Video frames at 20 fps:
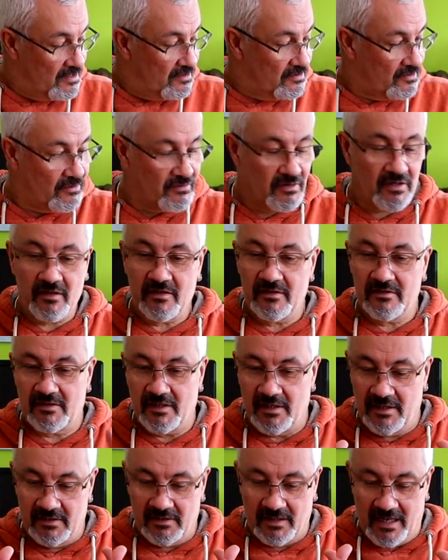So guys,
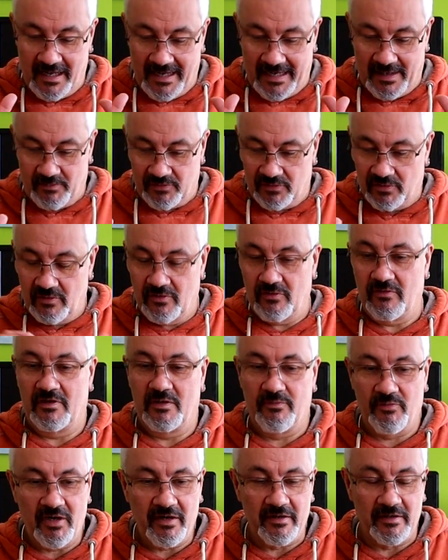it's absolutely
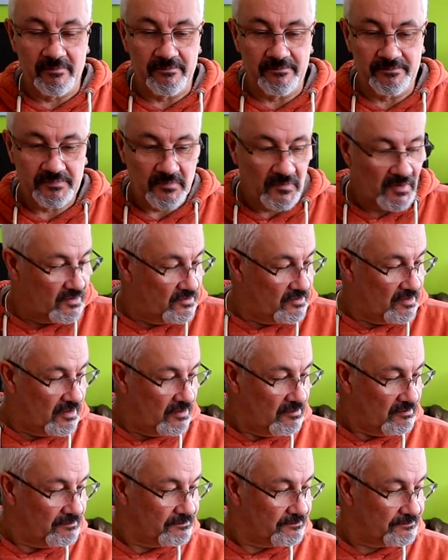brilliant.
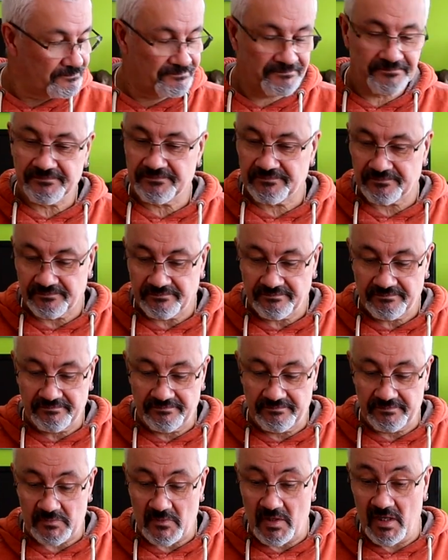So
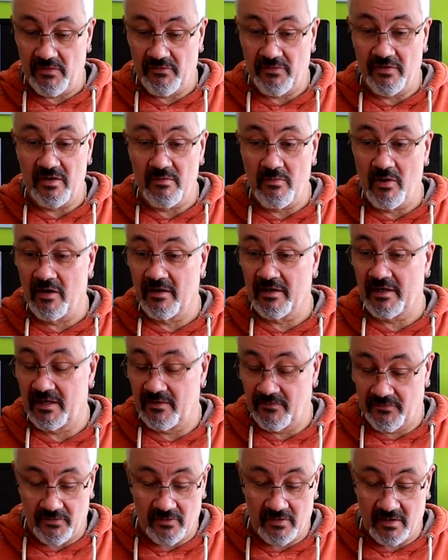if you're in the
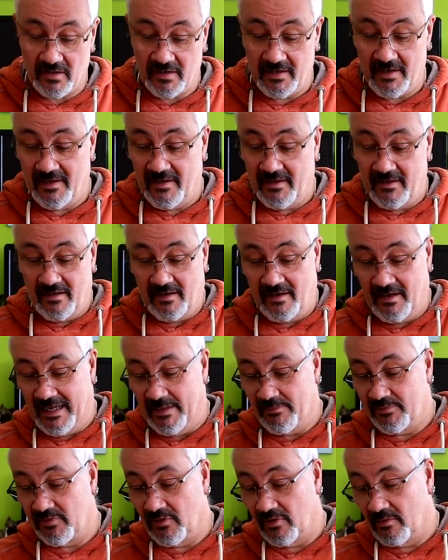market for a
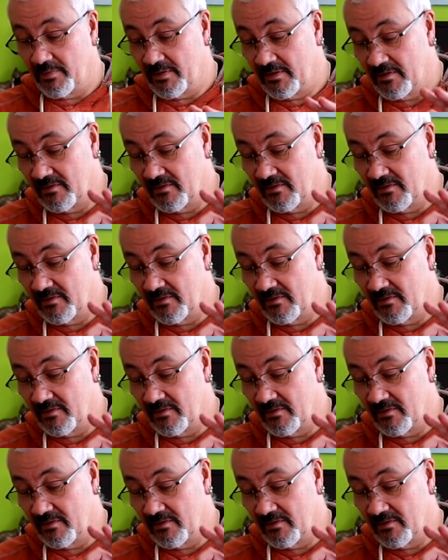laptop